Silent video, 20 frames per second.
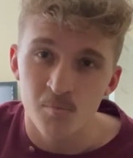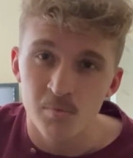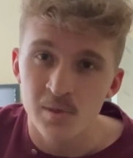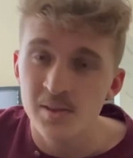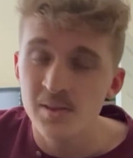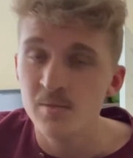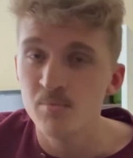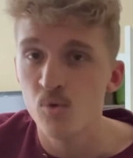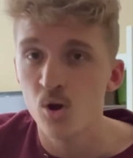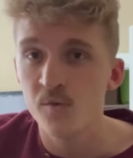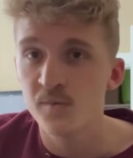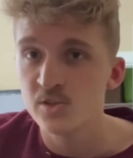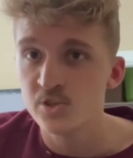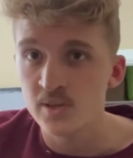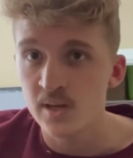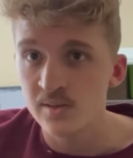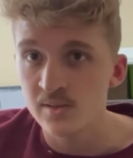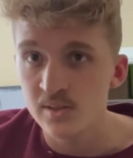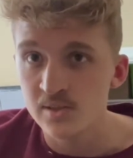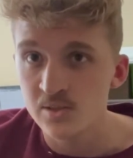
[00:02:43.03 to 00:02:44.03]
But this is more of a
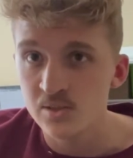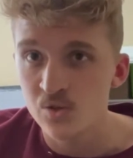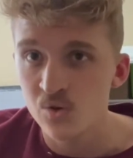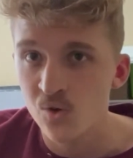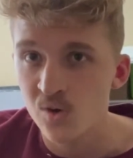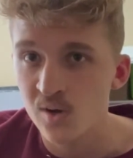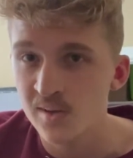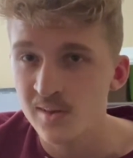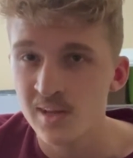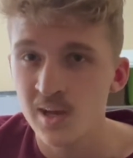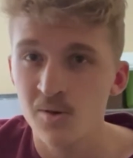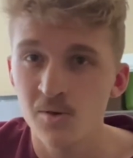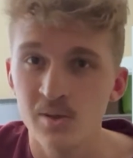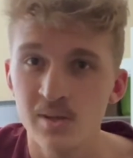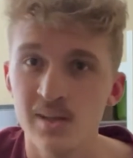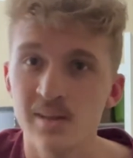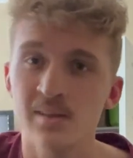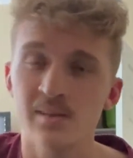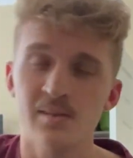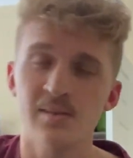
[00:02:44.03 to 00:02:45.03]
transition chord. It's not really,
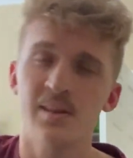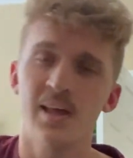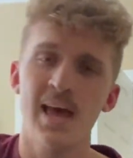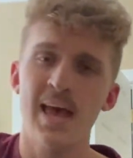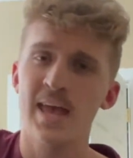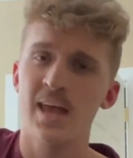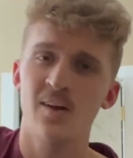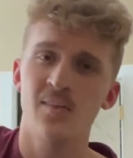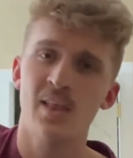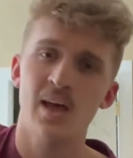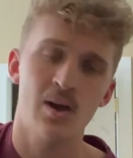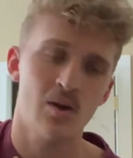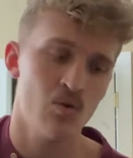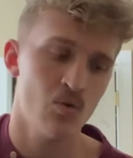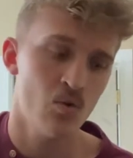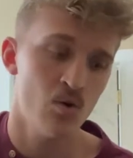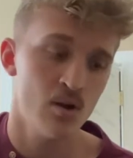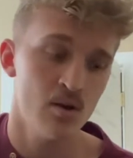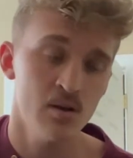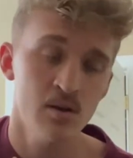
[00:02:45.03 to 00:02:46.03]
it doesn't hang on that
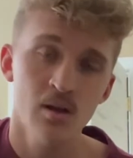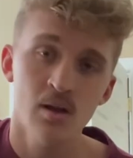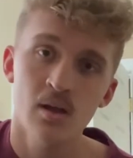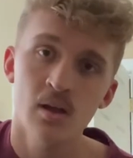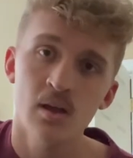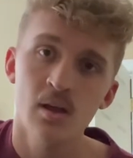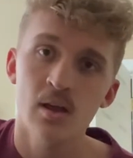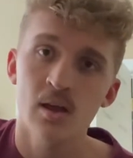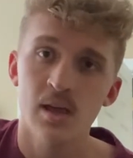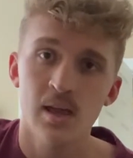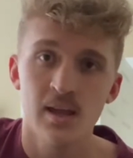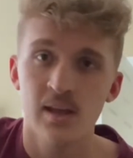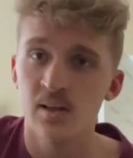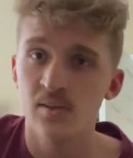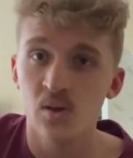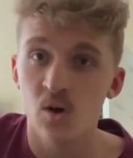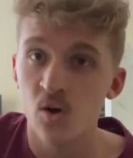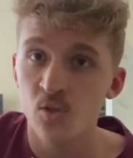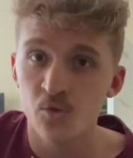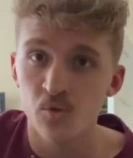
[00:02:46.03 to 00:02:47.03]
chord. It does
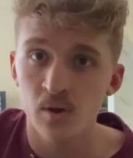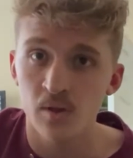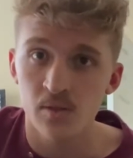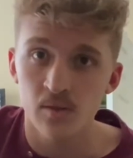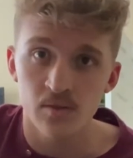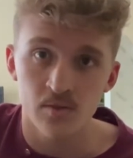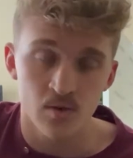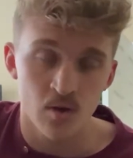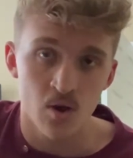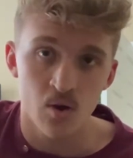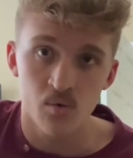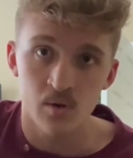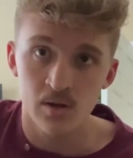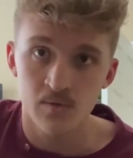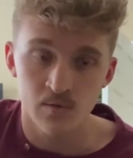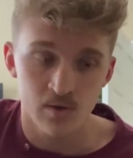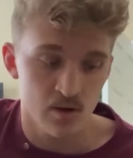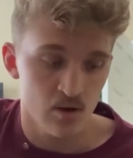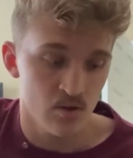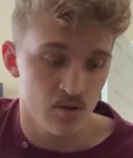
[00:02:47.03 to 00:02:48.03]
it all throughout the song.
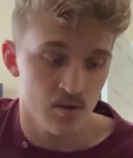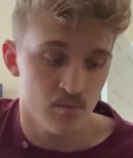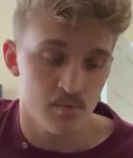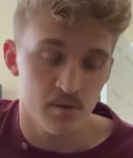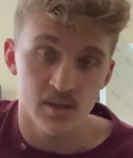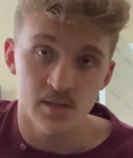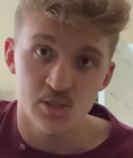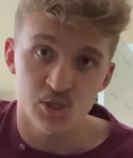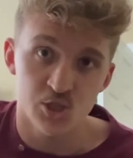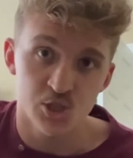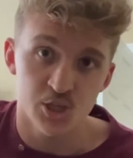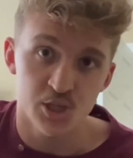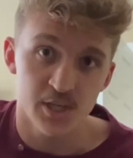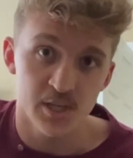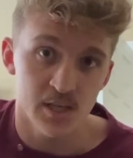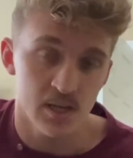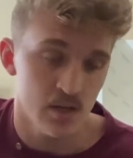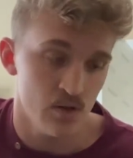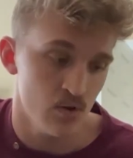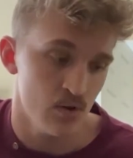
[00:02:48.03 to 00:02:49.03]
Whenever it goes up to this
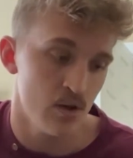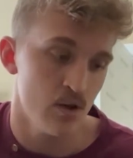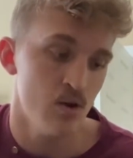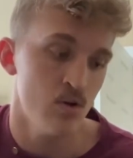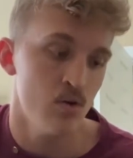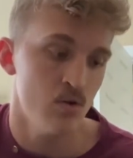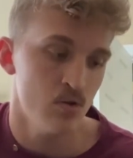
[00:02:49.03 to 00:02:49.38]
G, it'll go.